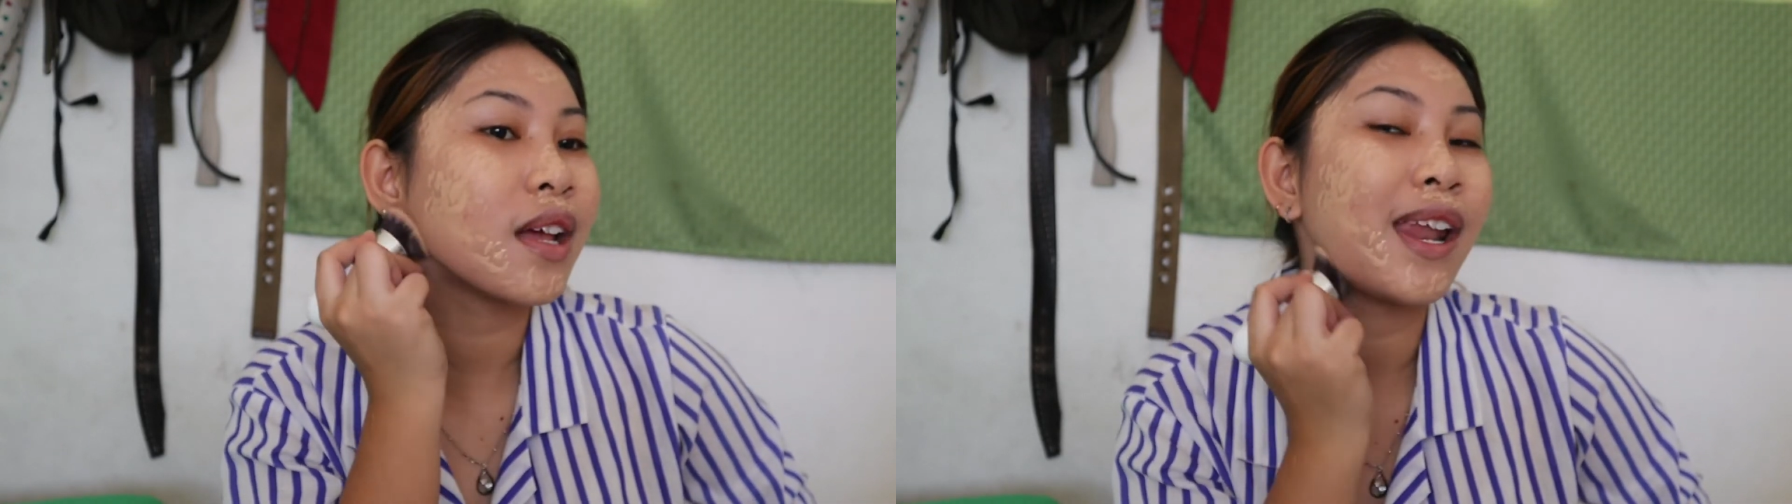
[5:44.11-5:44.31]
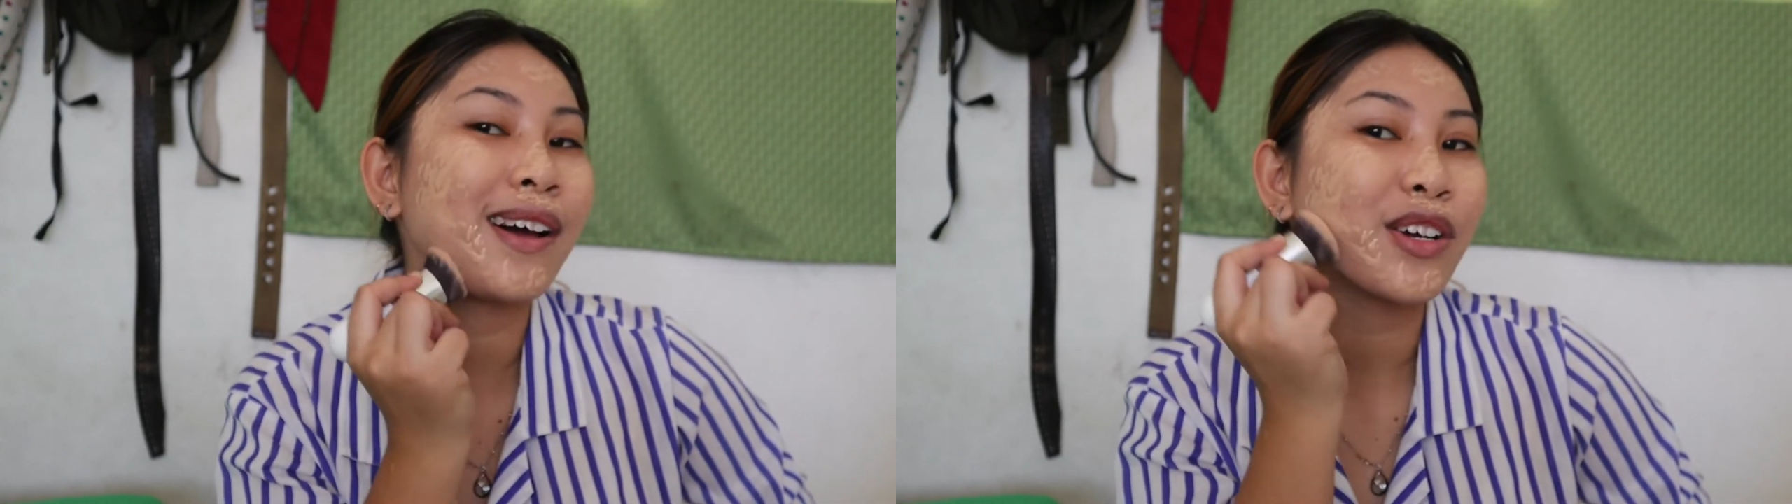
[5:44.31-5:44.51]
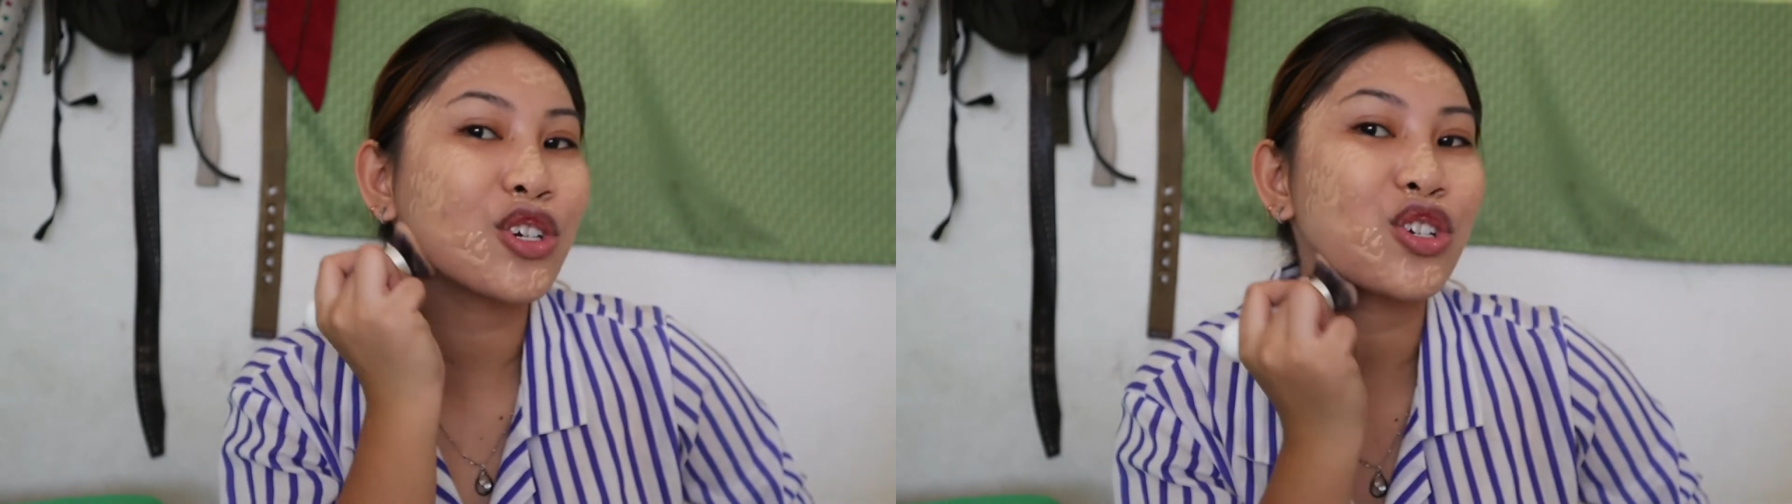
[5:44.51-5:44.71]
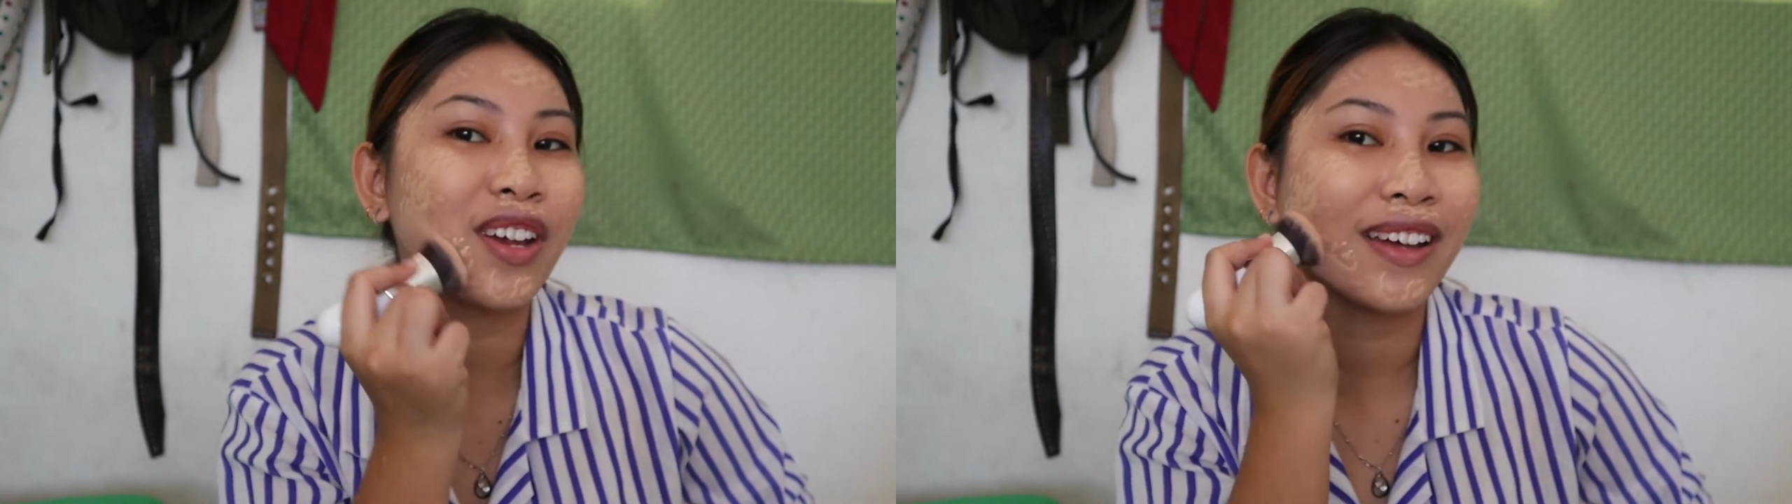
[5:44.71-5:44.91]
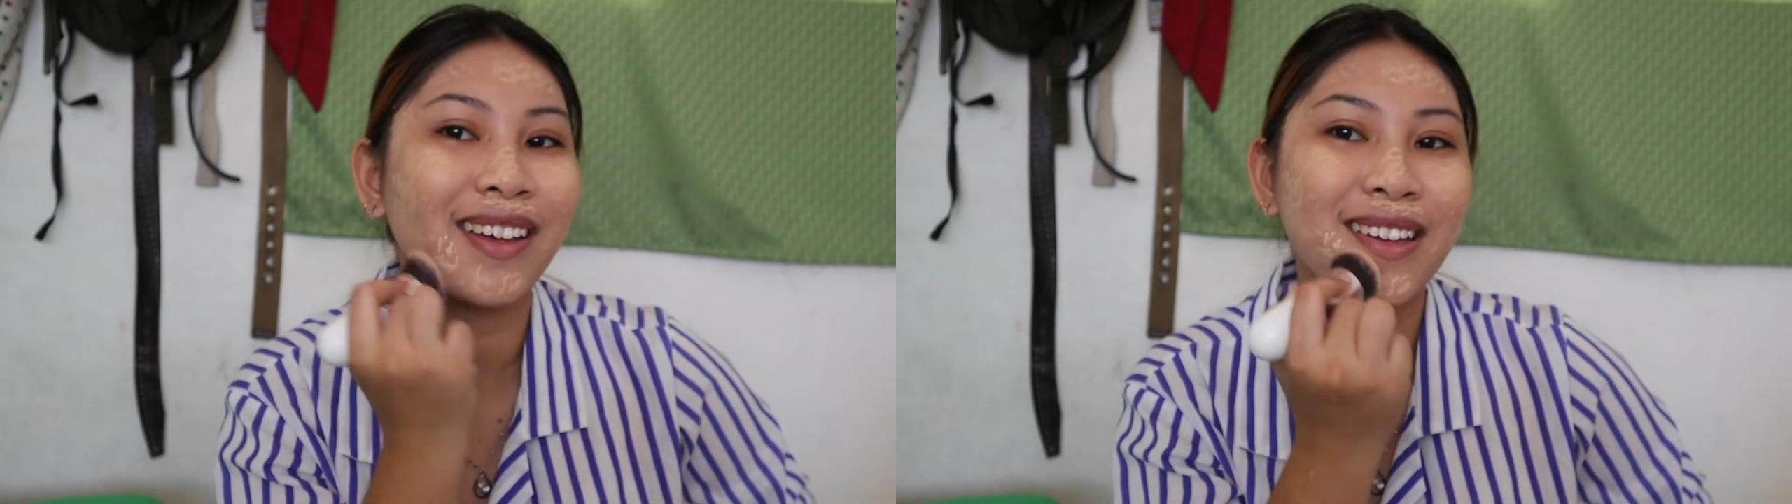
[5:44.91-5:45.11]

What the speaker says: na lang siya.